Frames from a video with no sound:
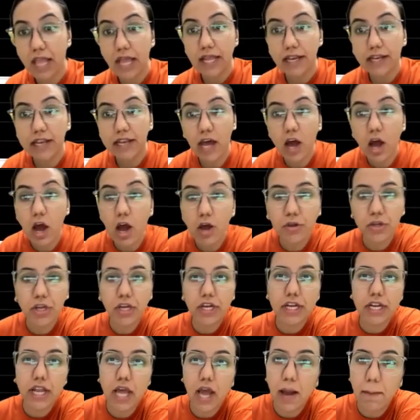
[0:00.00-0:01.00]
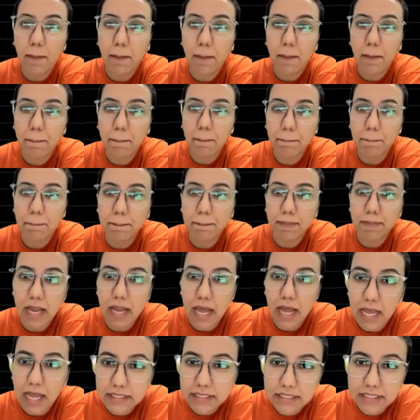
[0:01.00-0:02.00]
Now, how you're going to apply
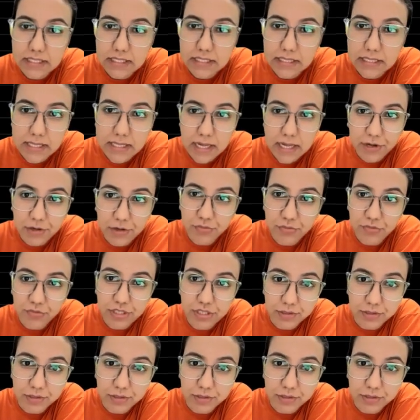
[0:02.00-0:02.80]
this right over here?